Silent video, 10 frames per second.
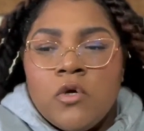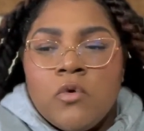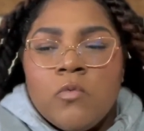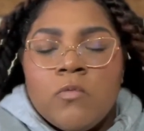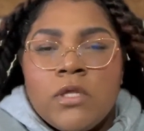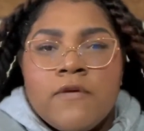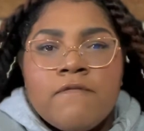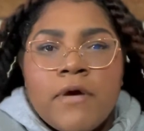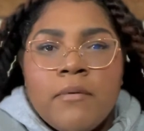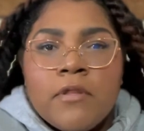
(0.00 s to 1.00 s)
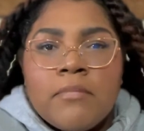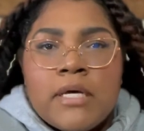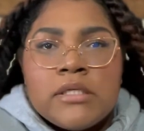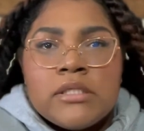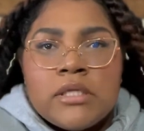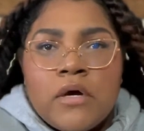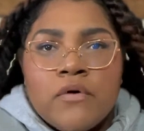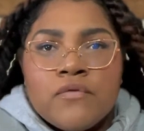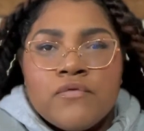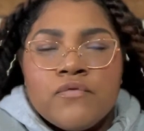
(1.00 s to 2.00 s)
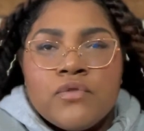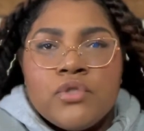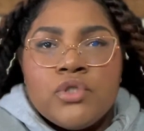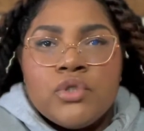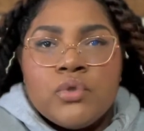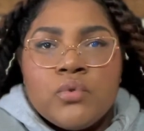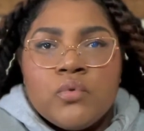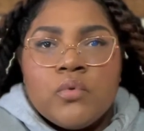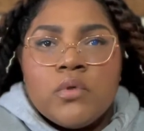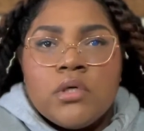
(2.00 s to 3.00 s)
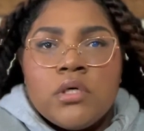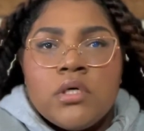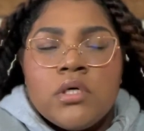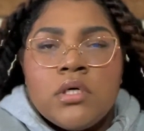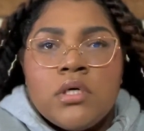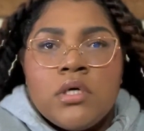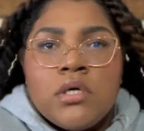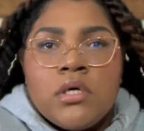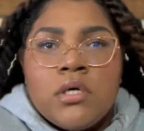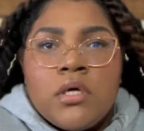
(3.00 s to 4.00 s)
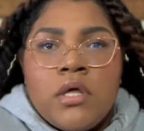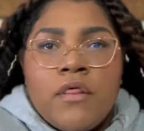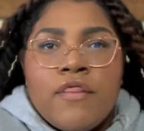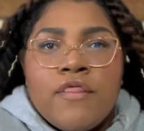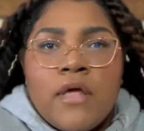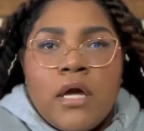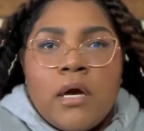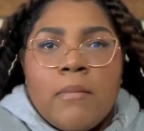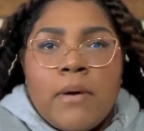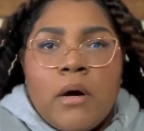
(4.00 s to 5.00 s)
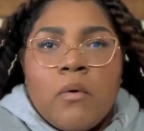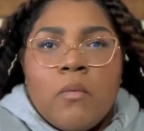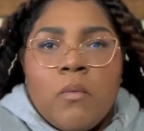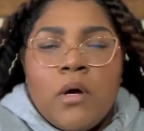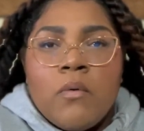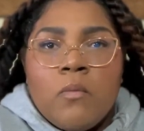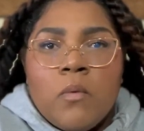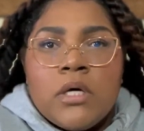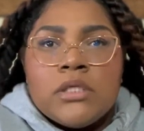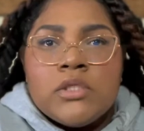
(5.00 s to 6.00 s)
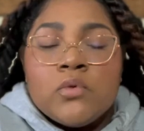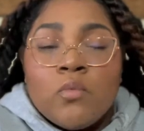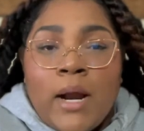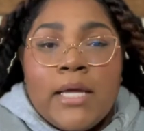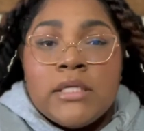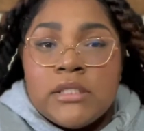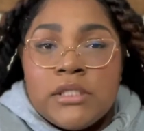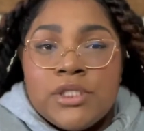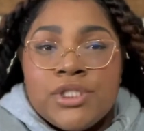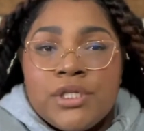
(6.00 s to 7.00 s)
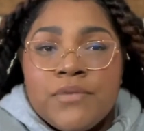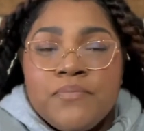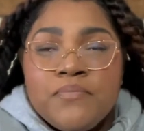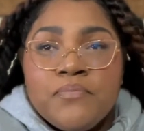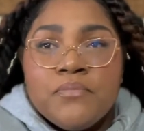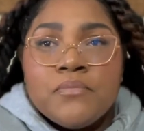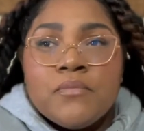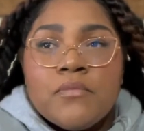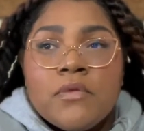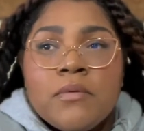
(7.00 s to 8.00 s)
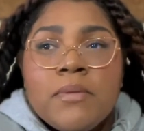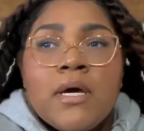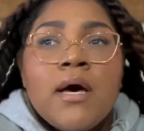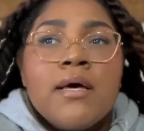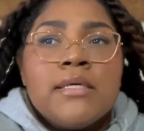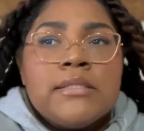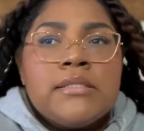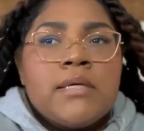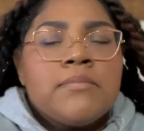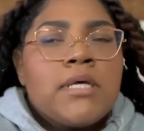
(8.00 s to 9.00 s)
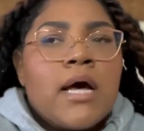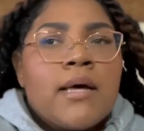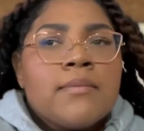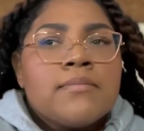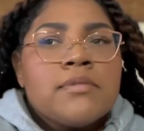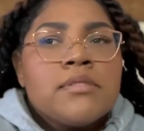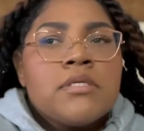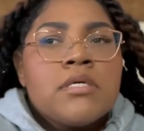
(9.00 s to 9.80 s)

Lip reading: really fight with myself to think about what was the right decision, because sometimes